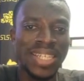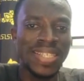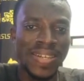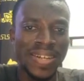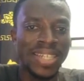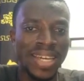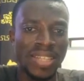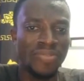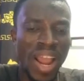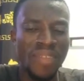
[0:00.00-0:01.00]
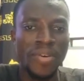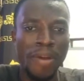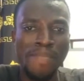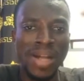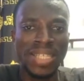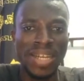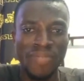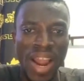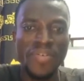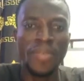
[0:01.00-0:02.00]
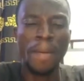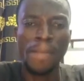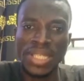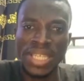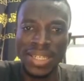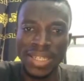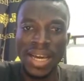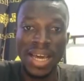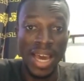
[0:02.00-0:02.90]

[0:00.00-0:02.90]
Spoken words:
in trade digit 500%,